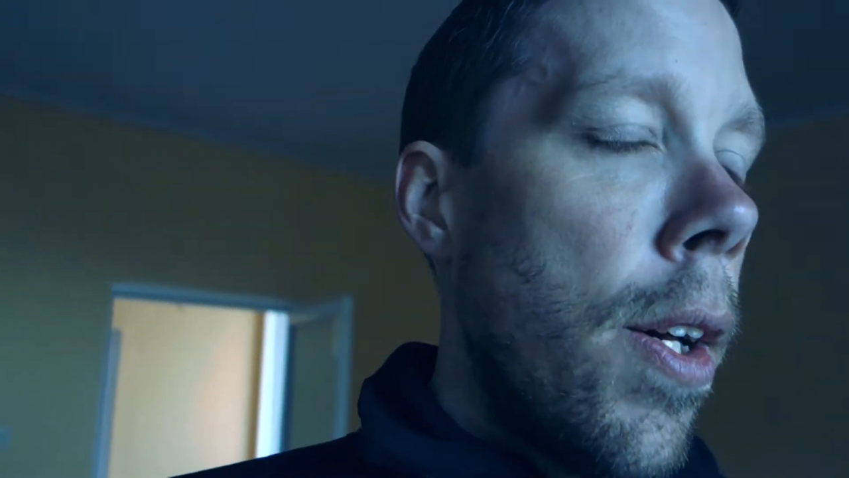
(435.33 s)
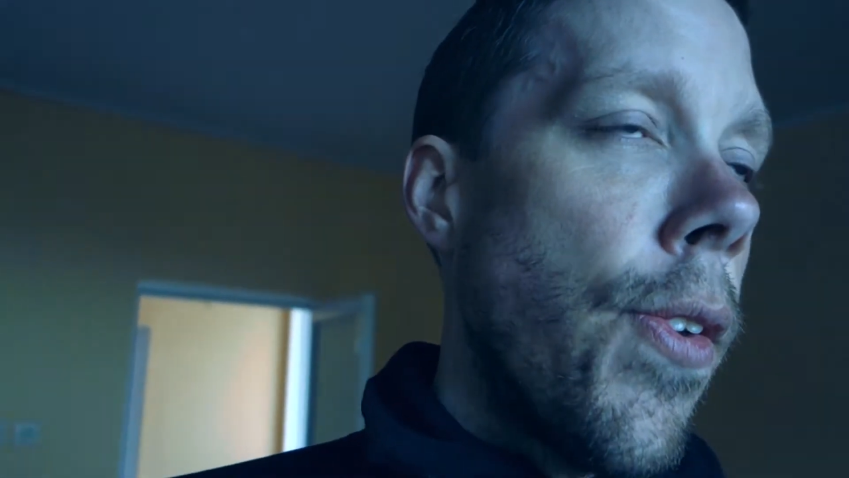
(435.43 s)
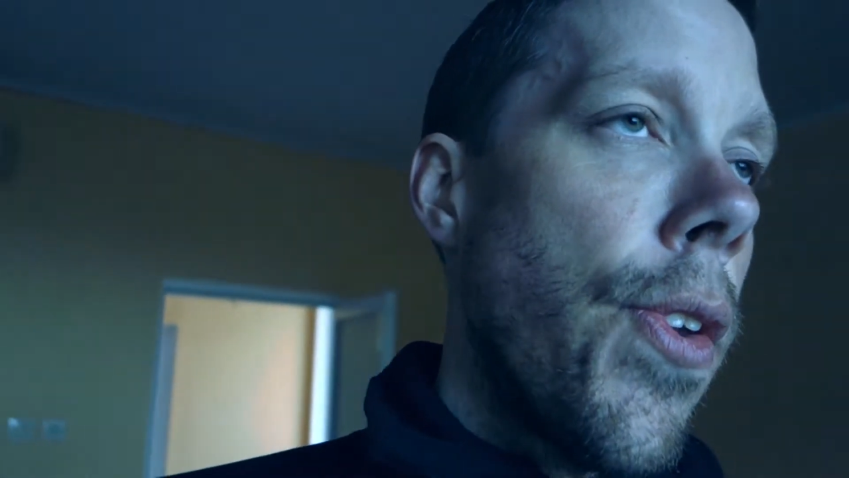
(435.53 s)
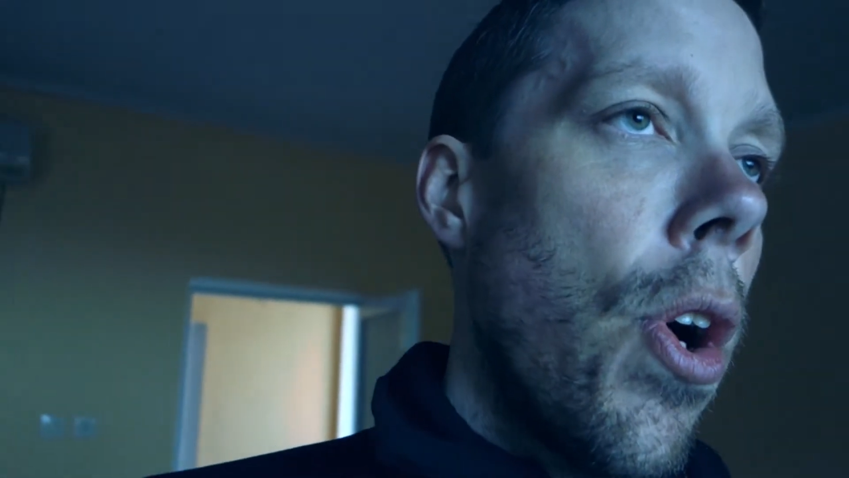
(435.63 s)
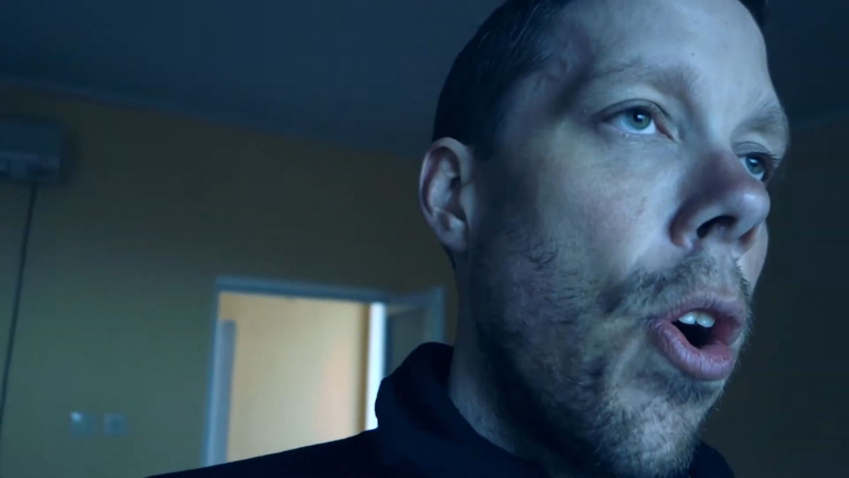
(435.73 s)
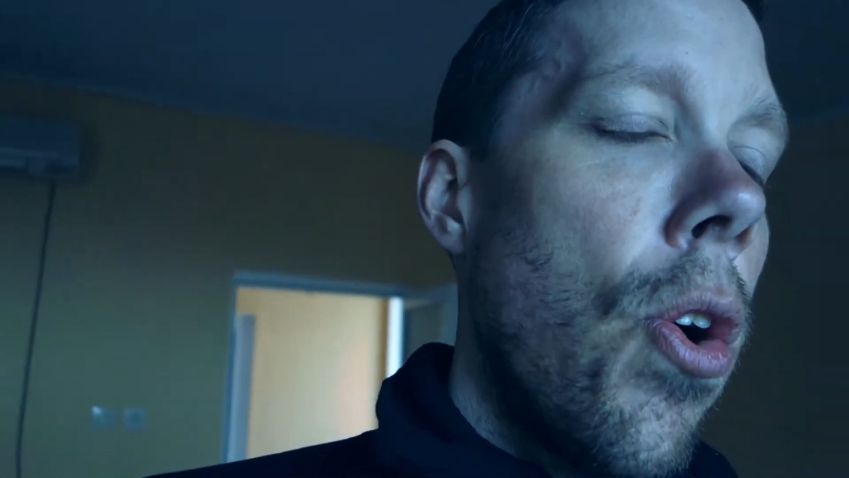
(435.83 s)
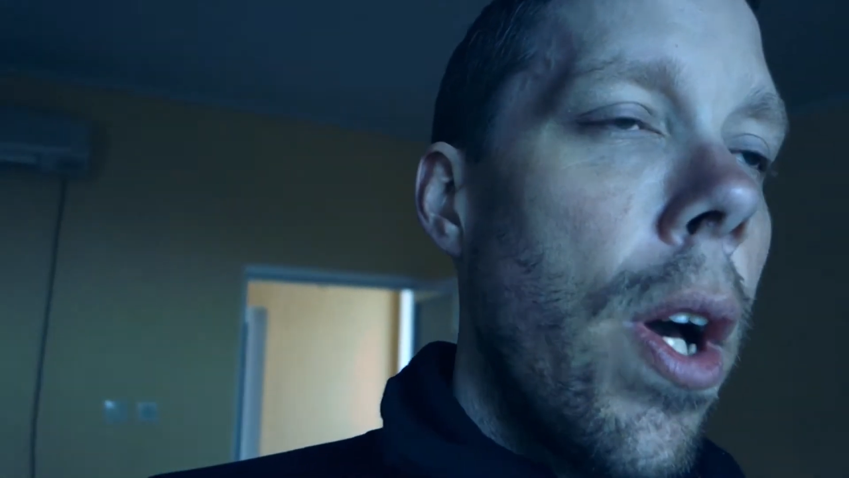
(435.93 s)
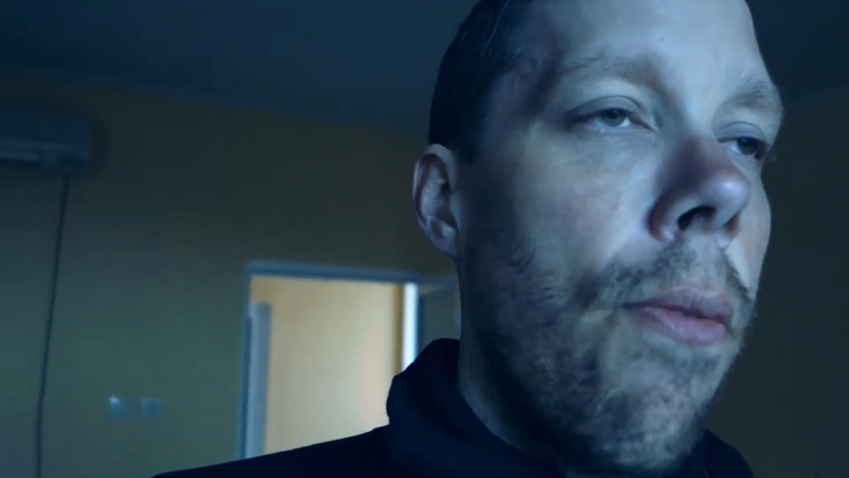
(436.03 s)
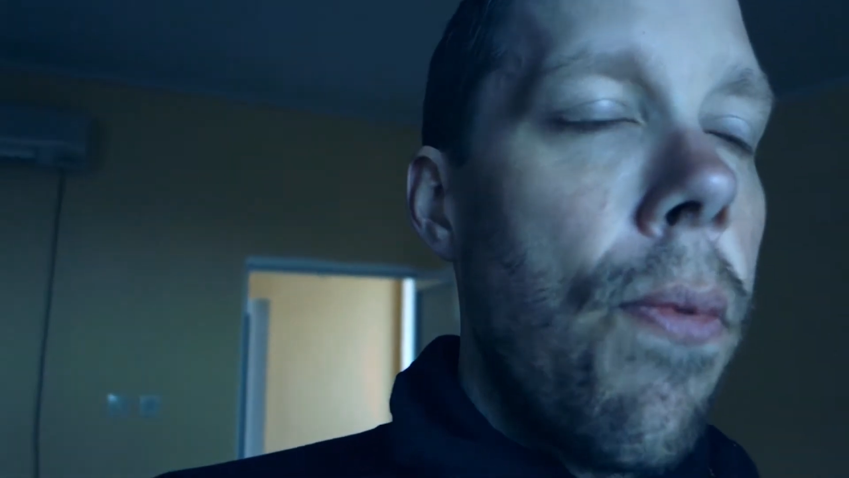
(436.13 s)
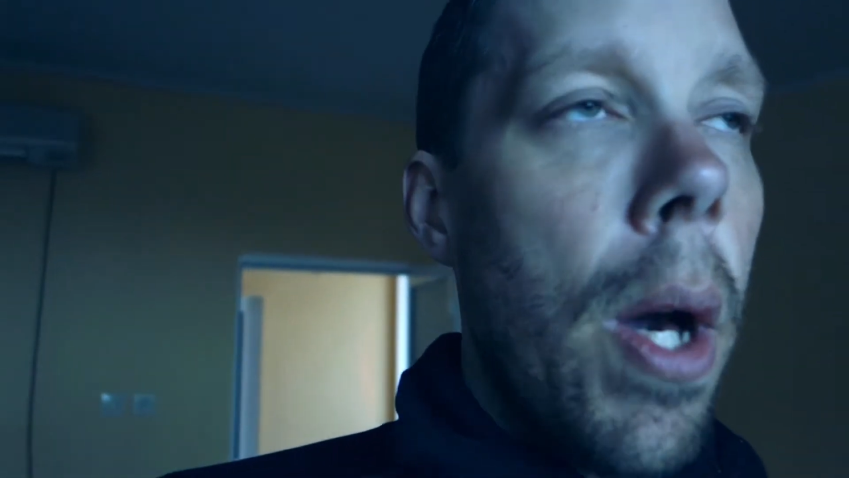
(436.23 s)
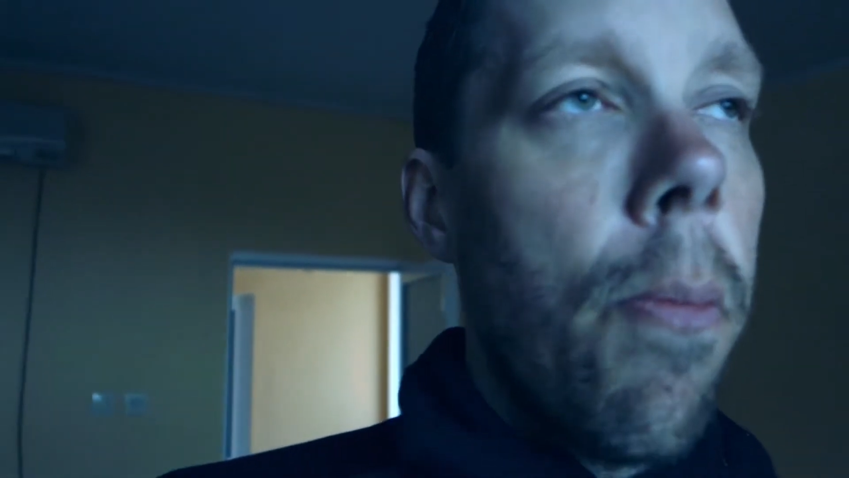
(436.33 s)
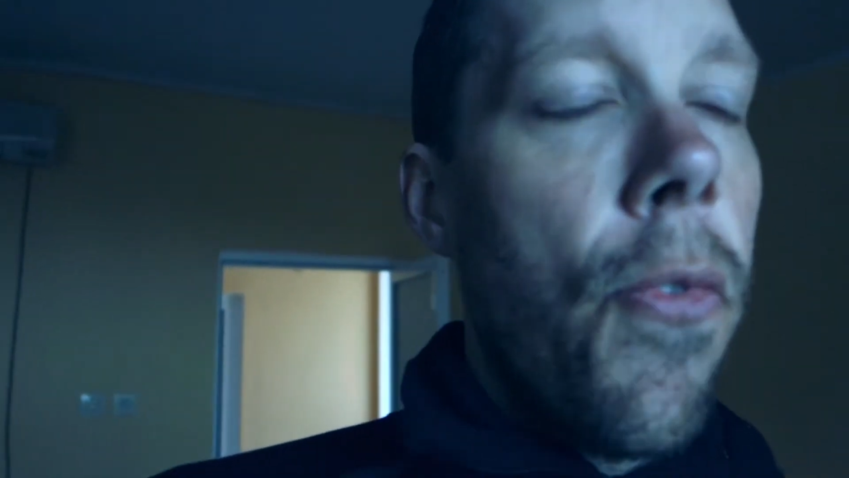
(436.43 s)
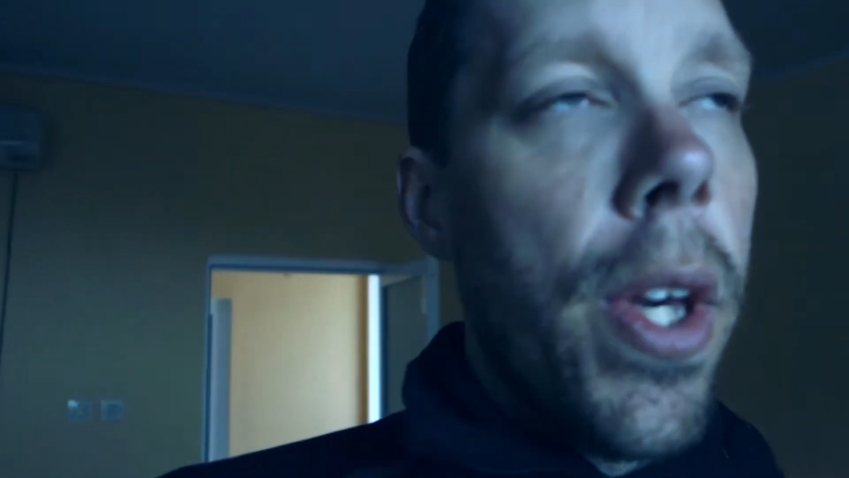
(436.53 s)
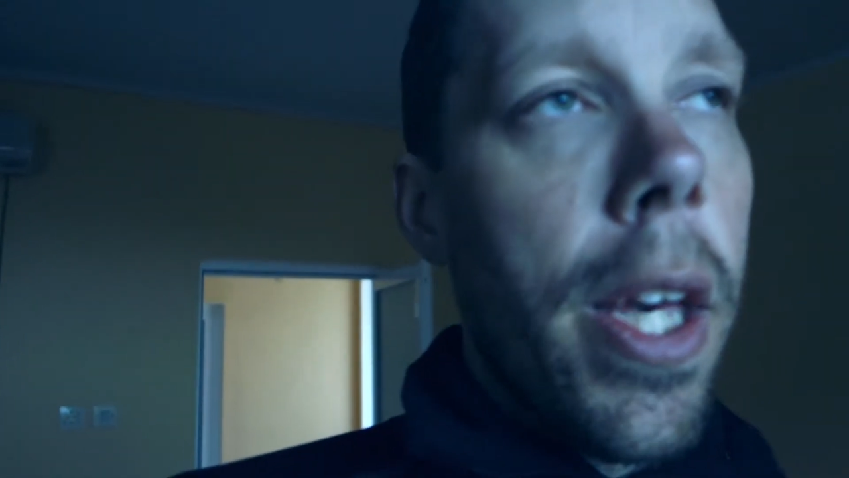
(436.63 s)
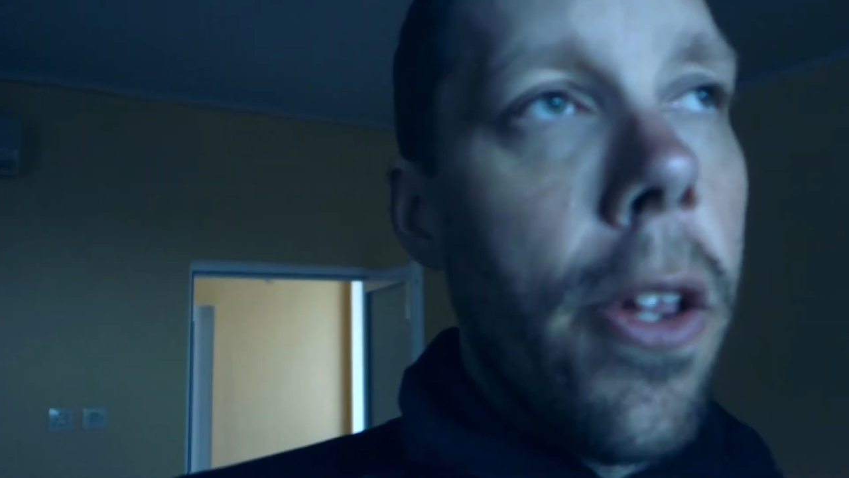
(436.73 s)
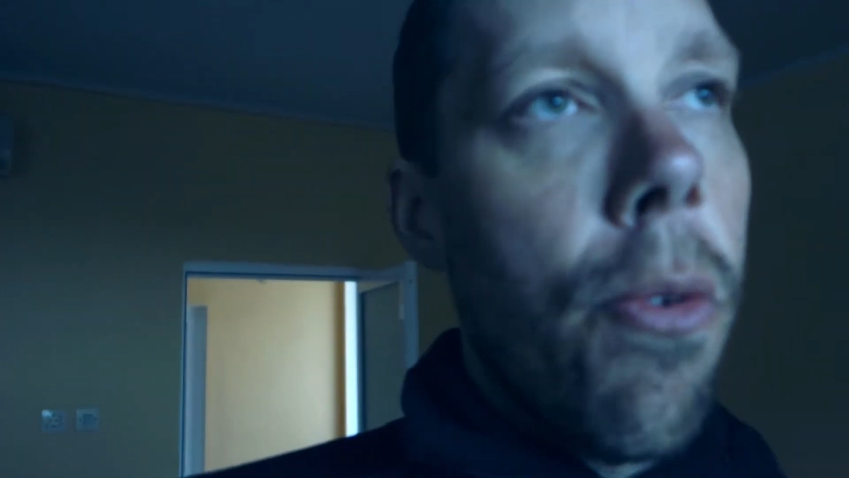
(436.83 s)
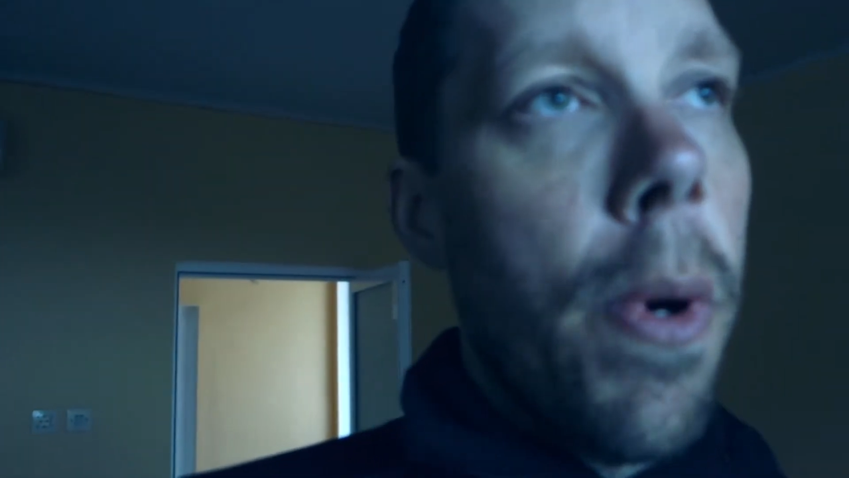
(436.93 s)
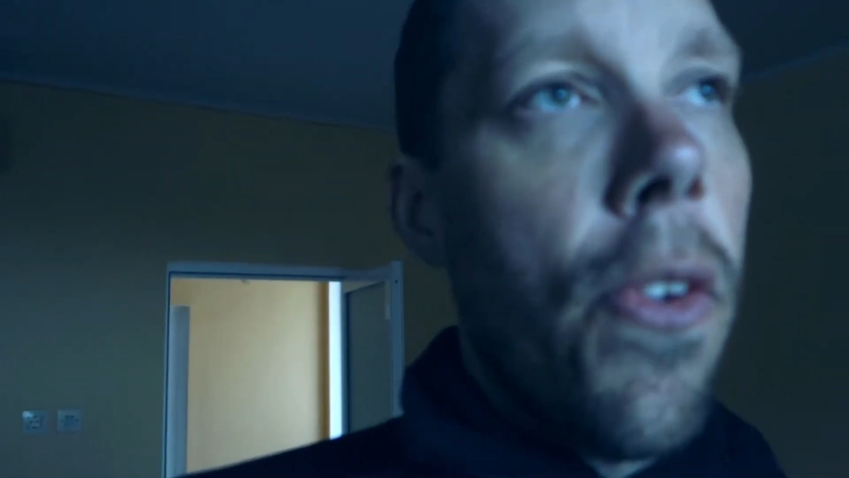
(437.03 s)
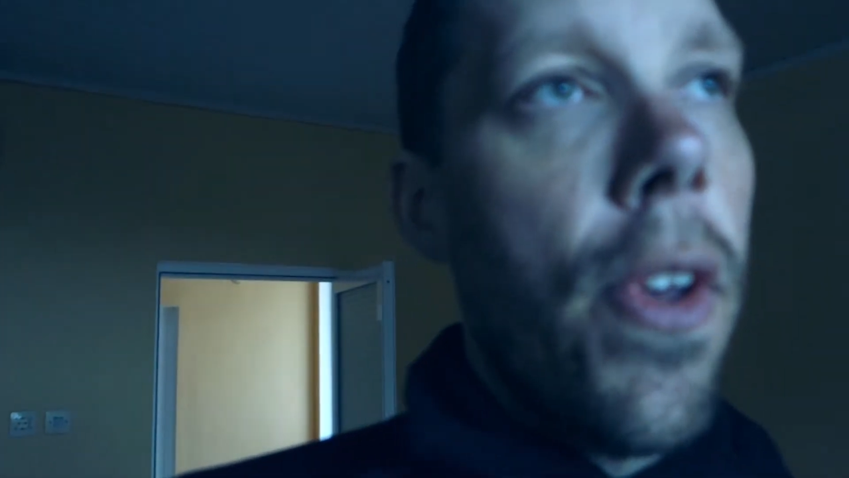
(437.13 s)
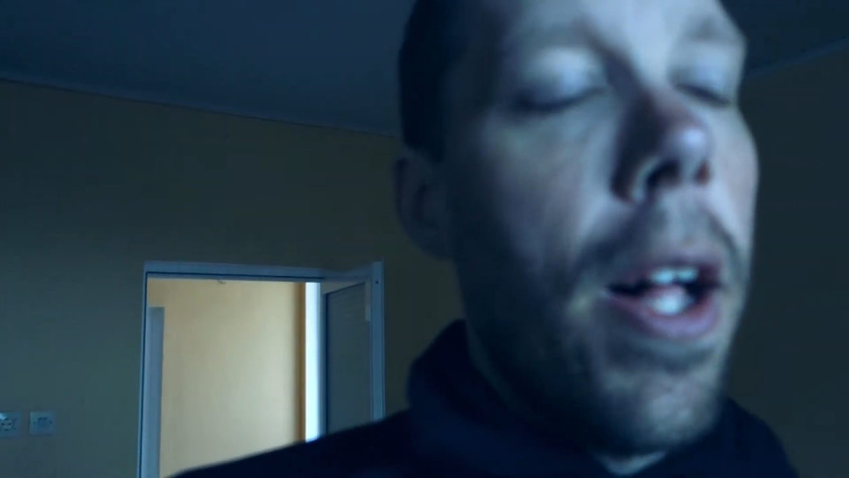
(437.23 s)
So I, I'm thinking to
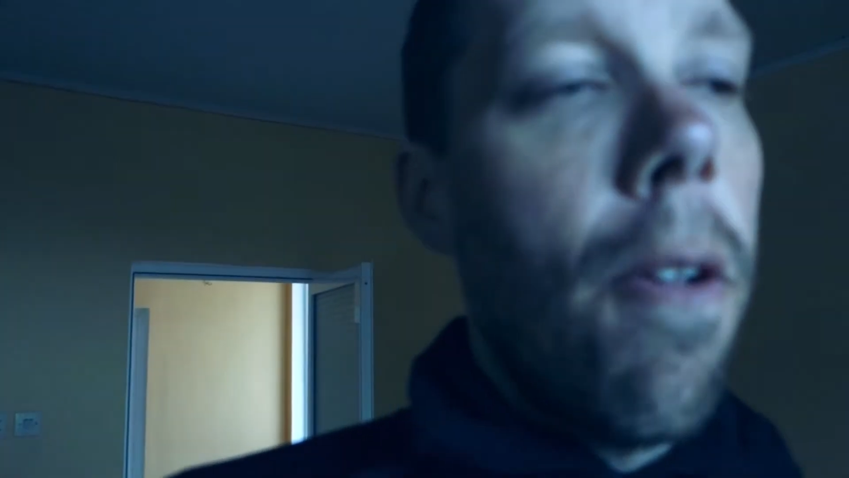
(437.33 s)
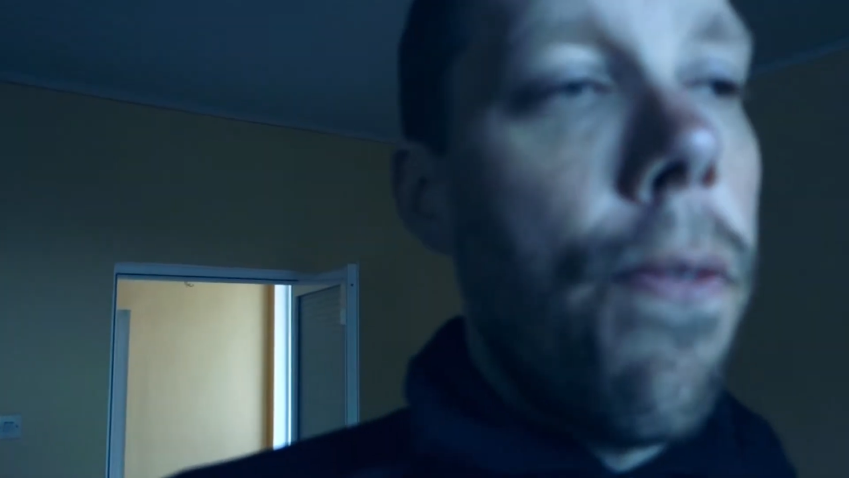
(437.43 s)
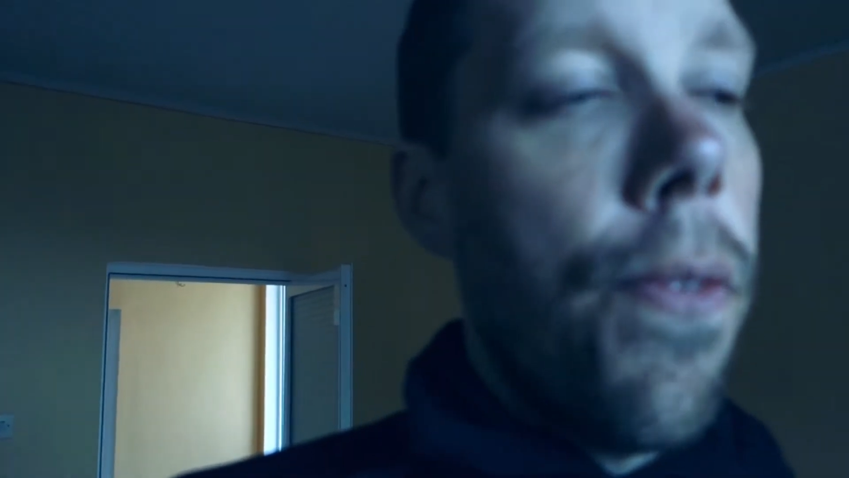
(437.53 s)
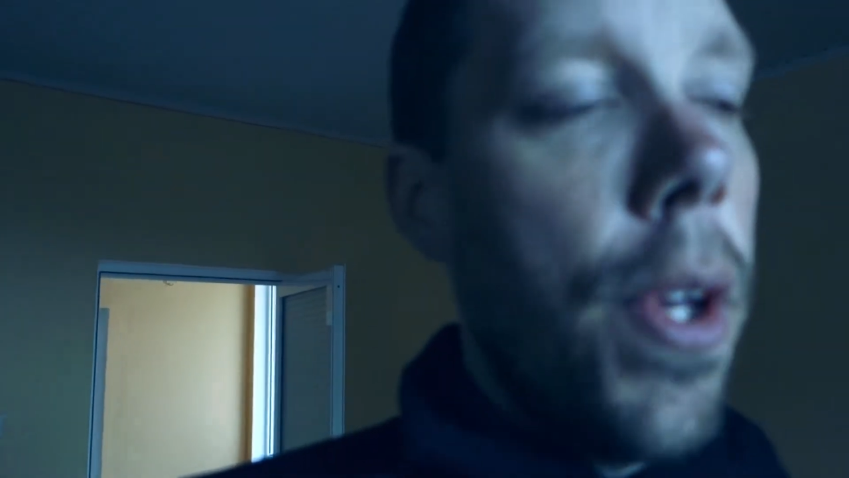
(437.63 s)
myself,